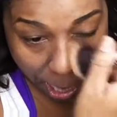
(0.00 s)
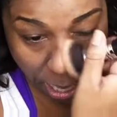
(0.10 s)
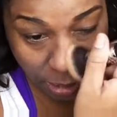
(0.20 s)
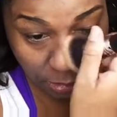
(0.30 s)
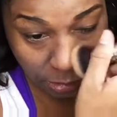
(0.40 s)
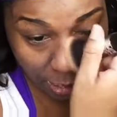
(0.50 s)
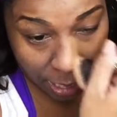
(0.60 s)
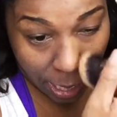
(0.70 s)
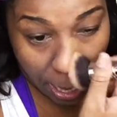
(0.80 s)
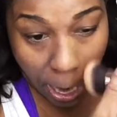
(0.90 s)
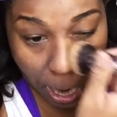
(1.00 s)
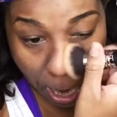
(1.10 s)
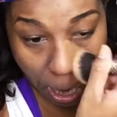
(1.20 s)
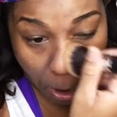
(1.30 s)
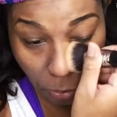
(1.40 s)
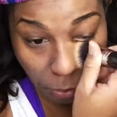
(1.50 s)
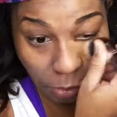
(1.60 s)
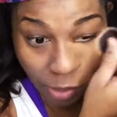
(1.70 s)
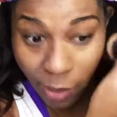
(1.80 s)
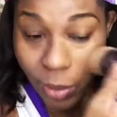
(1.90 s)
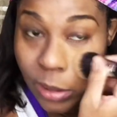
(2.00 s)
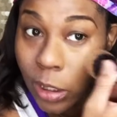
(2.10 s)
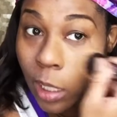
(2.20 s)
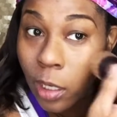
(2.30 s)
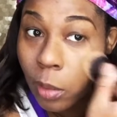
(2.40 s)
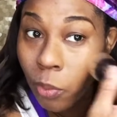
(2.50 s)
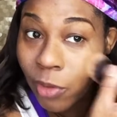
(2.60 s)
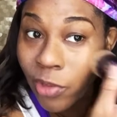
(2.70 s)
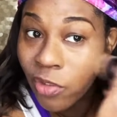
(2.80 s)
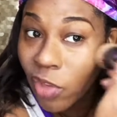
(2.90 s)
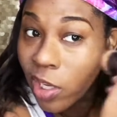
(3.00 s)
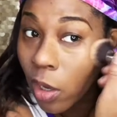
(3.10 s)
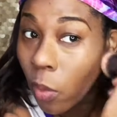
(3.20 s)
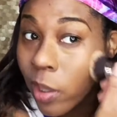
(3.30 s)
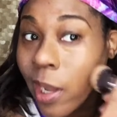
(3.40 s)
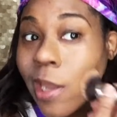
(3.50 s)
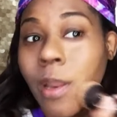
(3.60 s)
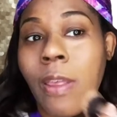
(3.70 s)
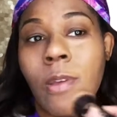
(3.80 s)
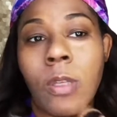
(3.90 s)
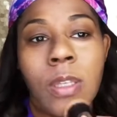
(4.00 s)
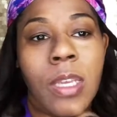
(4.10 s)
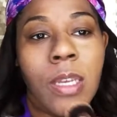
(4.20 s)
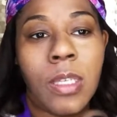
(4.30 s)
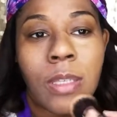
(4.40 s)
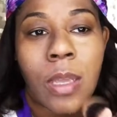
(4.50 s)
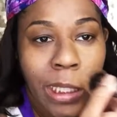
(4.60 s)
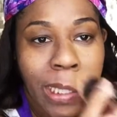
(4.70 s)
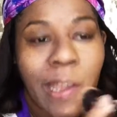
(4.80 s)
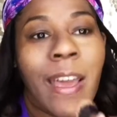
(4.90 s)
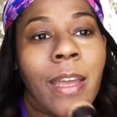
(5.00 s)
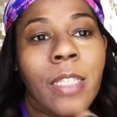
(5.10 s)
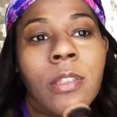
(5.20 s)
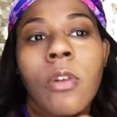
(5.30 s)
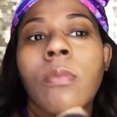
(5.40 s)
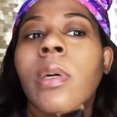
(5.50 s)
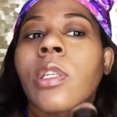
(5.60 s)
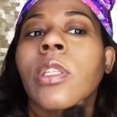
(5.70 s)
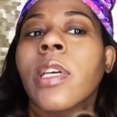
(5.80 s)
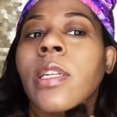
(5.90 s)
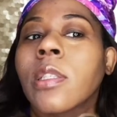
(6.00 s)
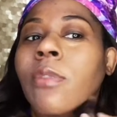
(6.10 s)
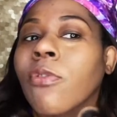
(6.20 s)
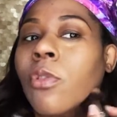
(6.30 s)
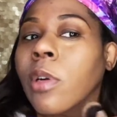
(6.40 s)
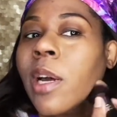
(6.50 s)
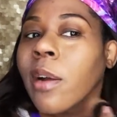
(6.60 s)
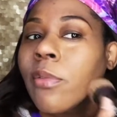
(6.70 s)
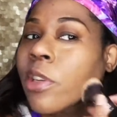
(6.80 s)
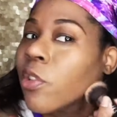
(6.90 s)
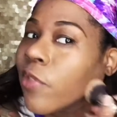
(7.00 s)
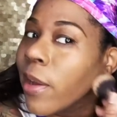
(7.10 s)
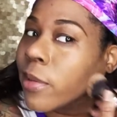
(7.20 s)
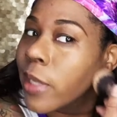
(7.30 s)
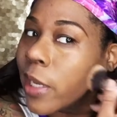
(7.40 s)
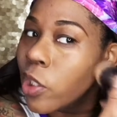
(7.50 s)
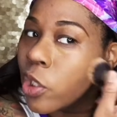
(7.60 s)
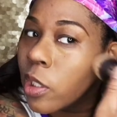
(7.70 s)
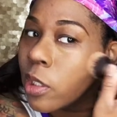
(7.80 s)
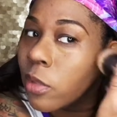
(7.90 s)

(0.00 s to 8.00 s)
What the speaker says: And it's not, remember how I said in the previous video when I had used this, it's not so much that it's a full coverage foundation.